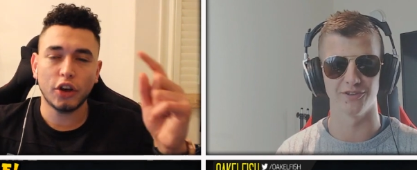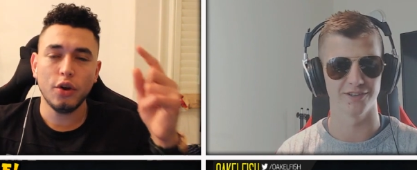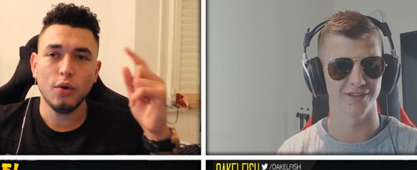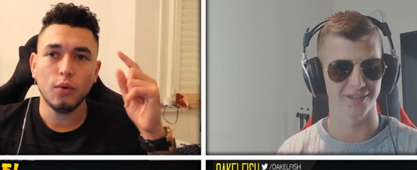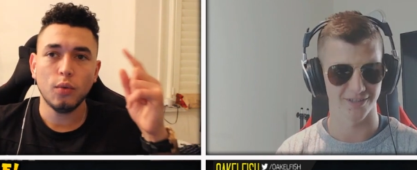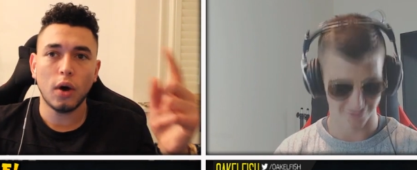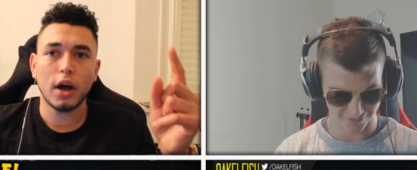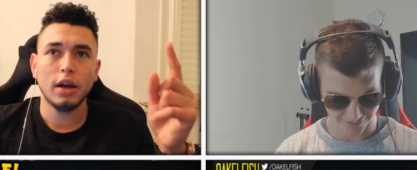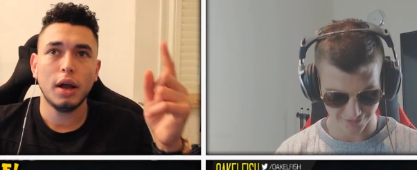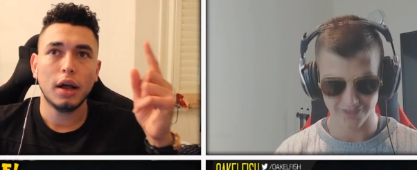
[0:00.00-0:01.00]
Speaker 1: two,
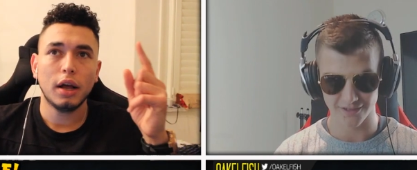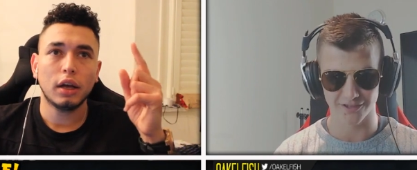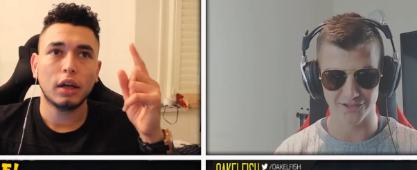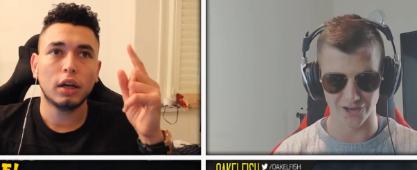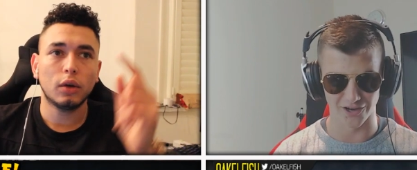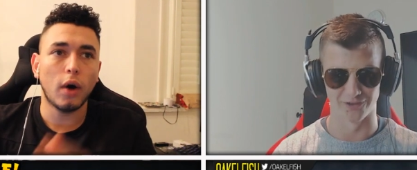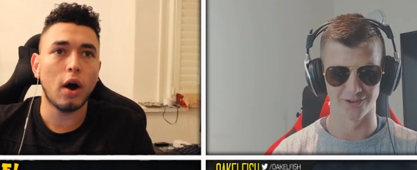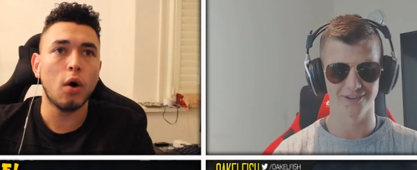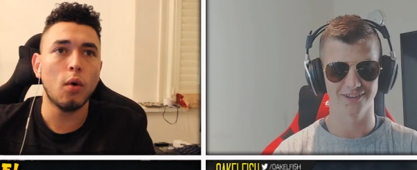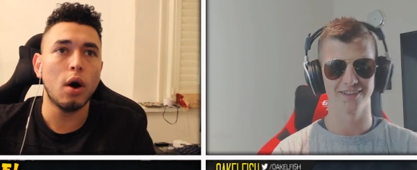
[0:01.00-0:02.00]
one, go.
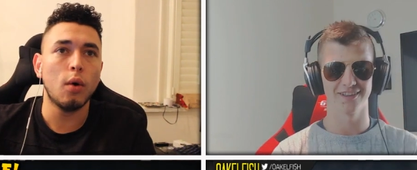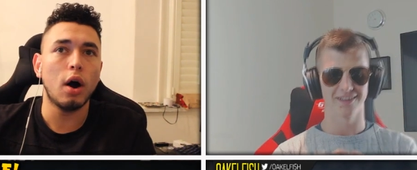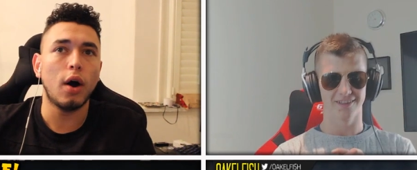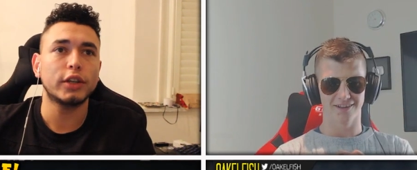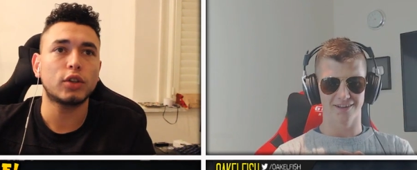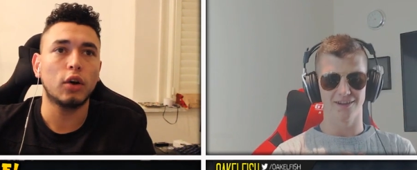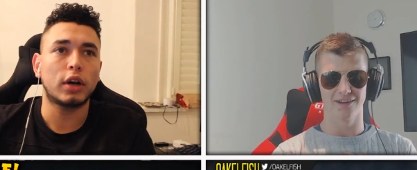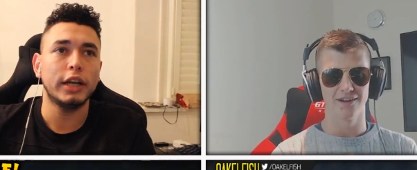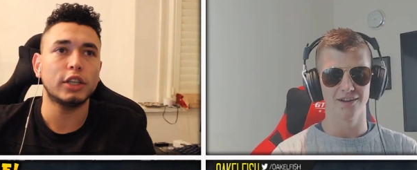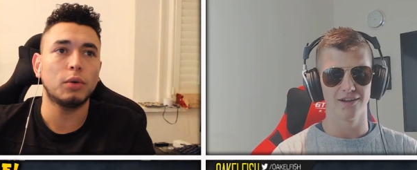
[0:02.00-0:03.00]
Whoa, whoa, whoa! I've
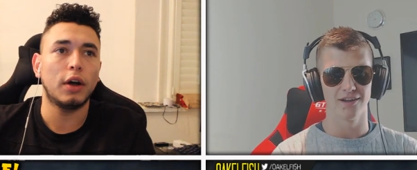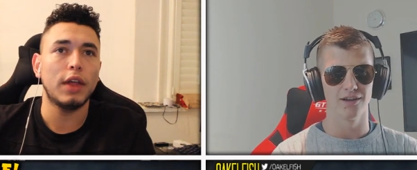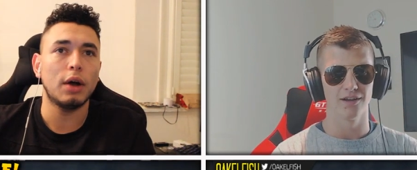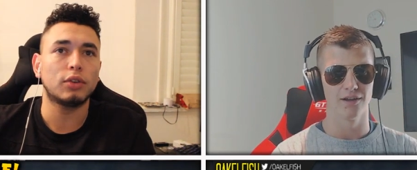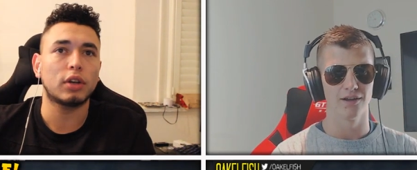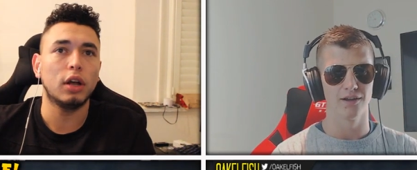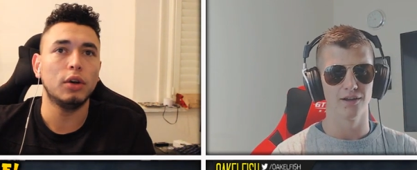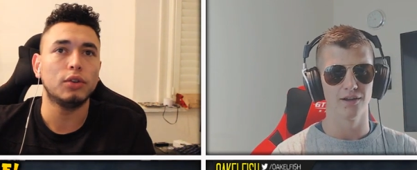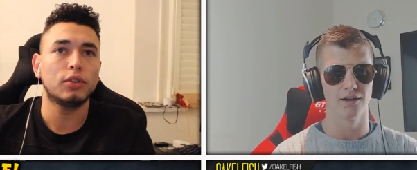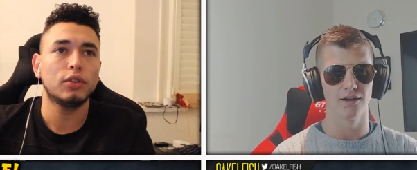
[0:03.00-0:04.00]
got a glitch one. That was
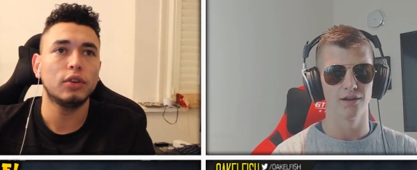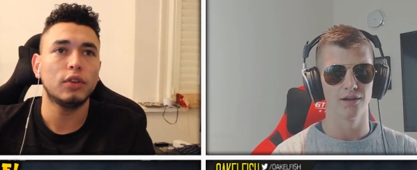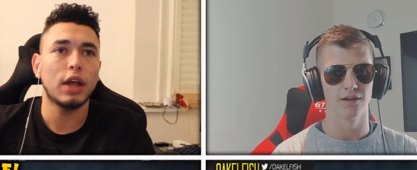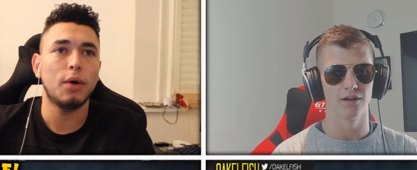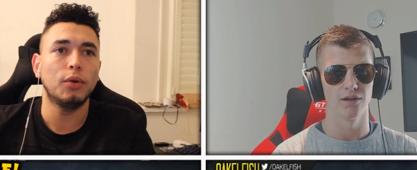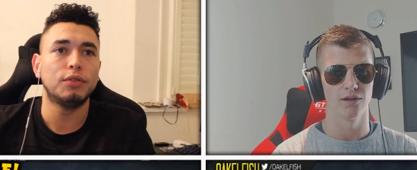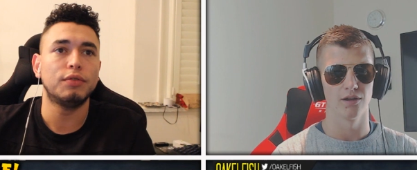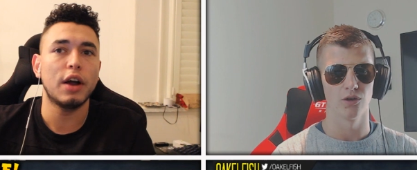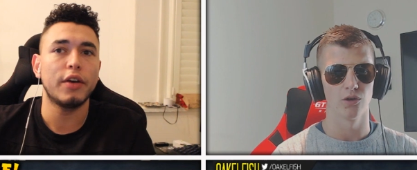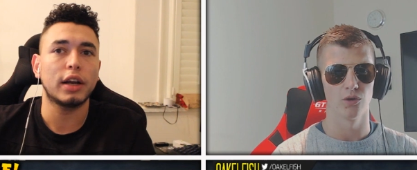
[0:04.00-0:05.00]
close. That was
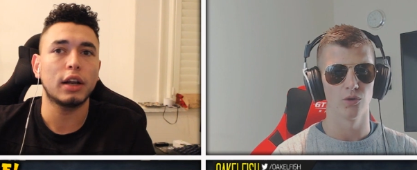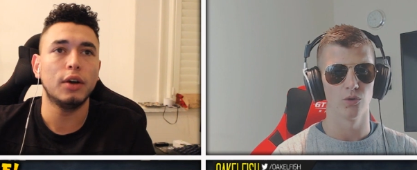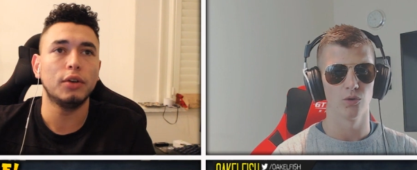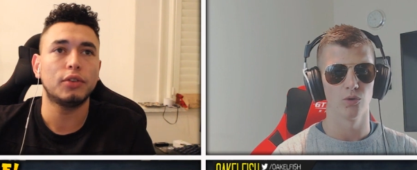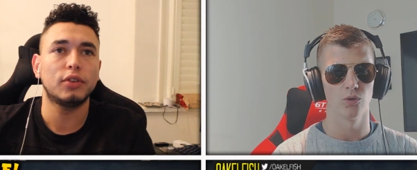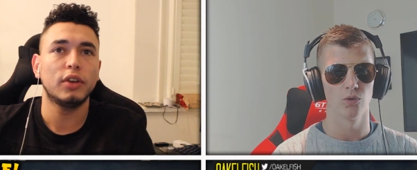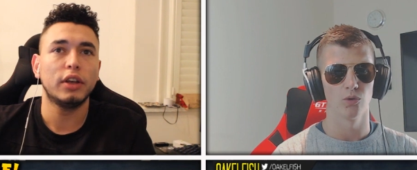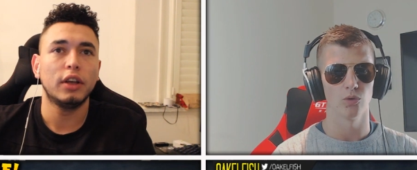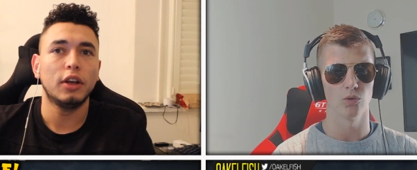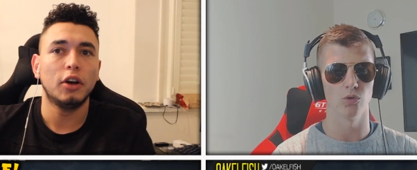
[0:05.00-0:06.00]
very close.
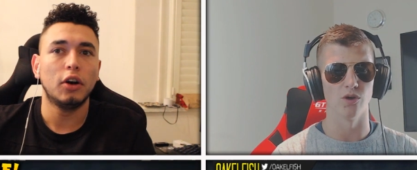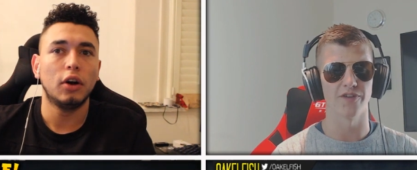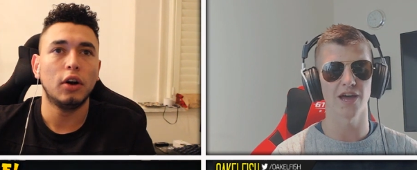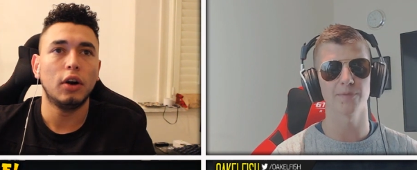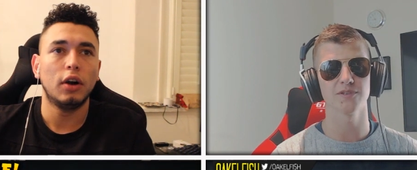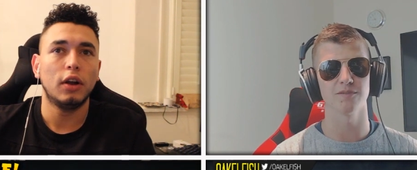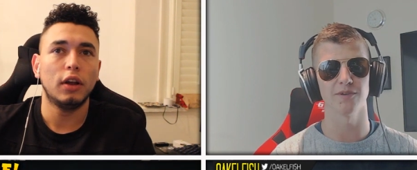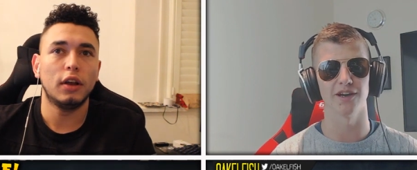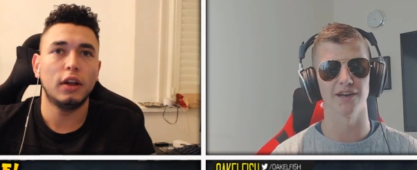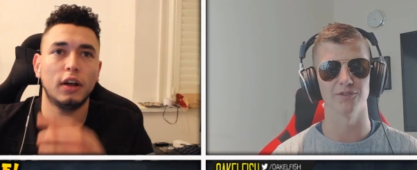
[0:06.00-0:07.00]
Speaker 2: Oh, if that happened to me,
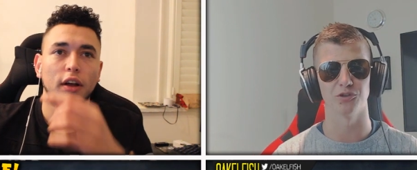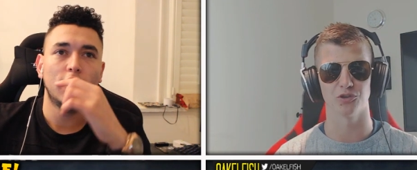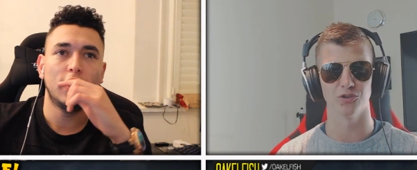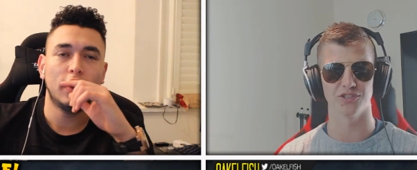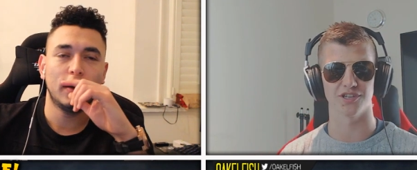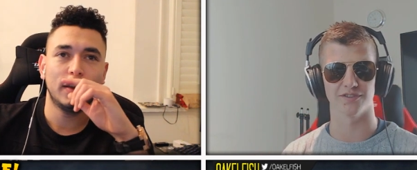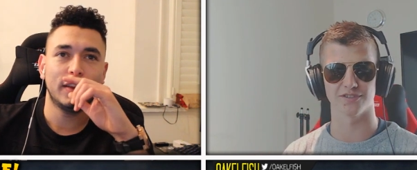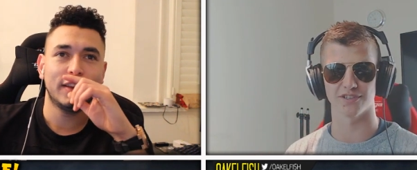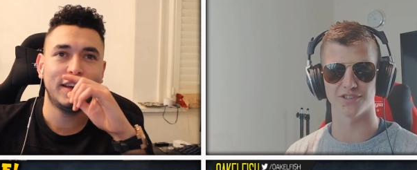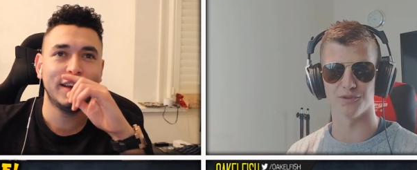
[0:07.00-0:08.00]
I'd have no coins left.
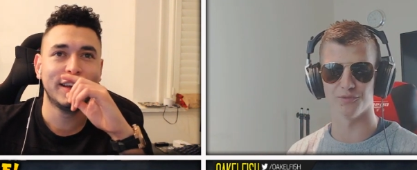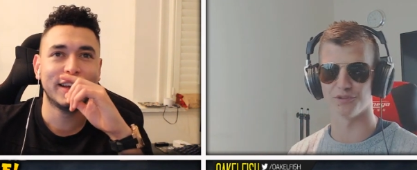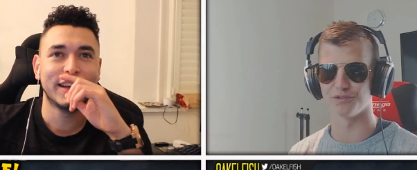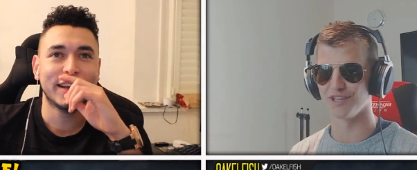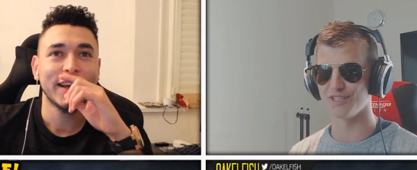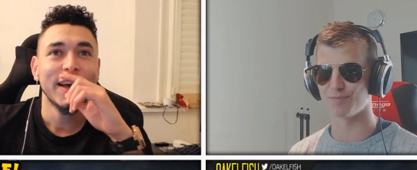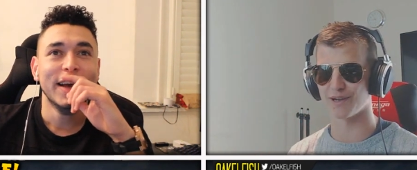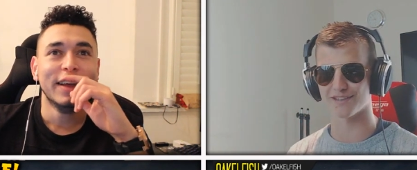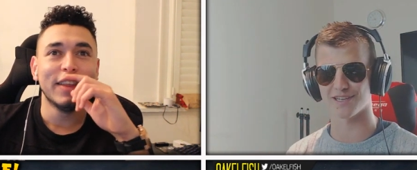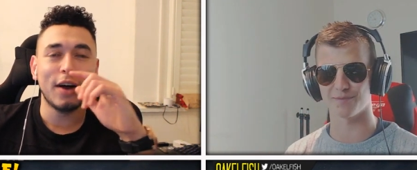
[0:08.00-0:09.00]
So let's hope no glitch
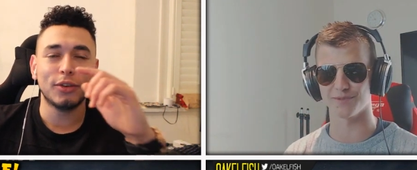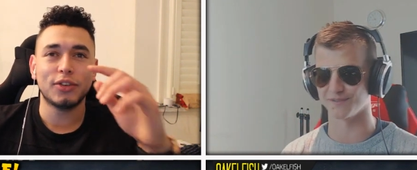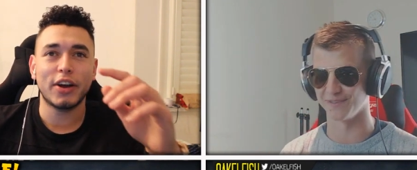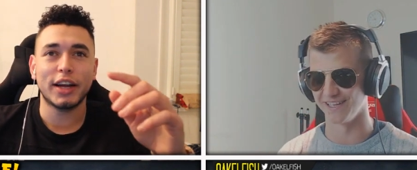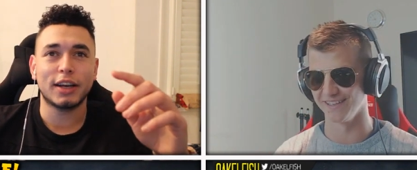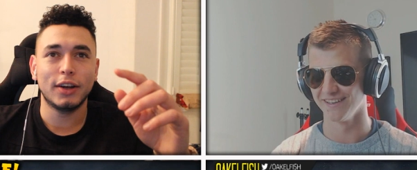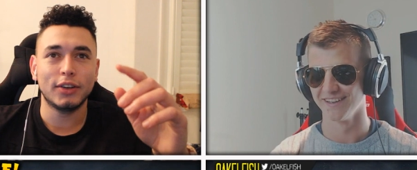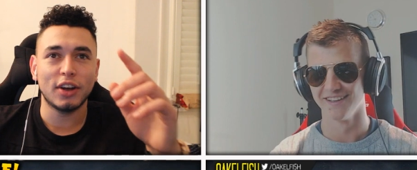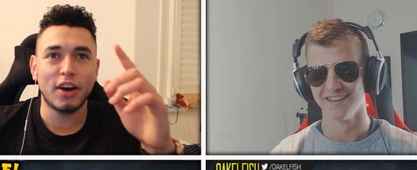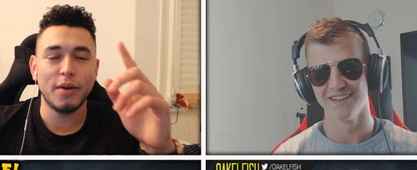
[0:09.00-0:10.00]
packs happen to me. All
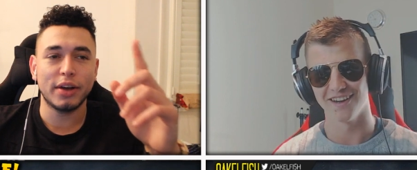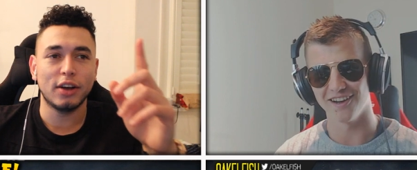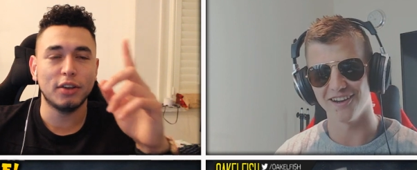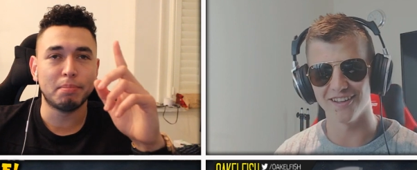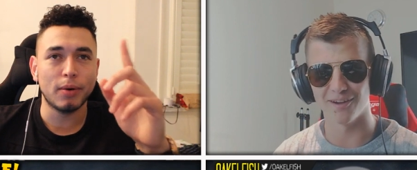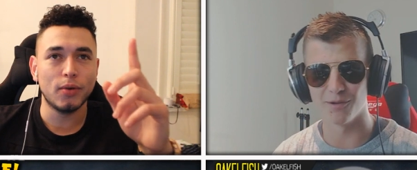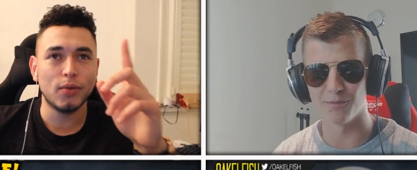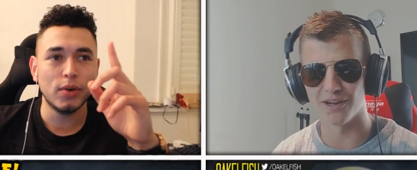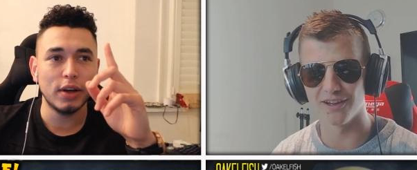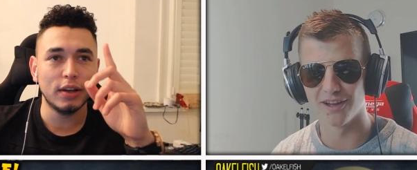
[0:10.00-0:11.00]
right, here we go. The oh ball.
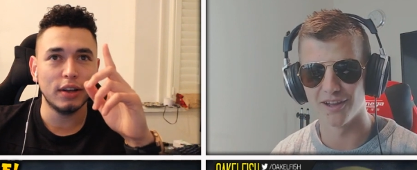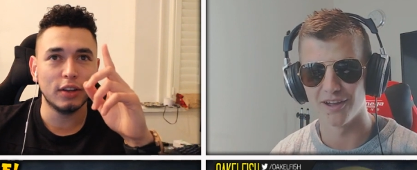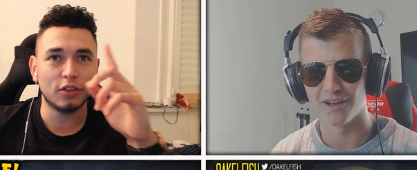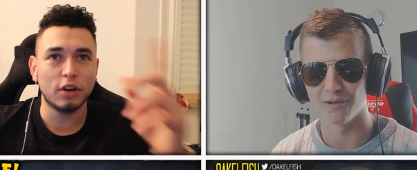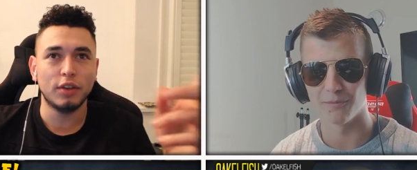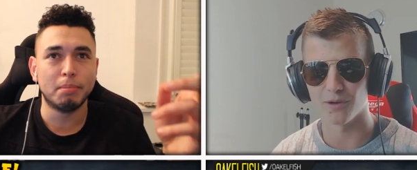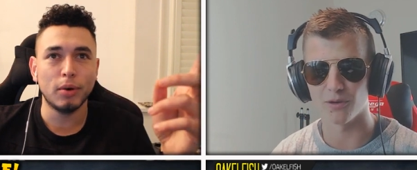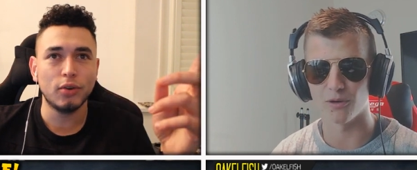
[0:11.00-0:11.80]
Oh it's not even the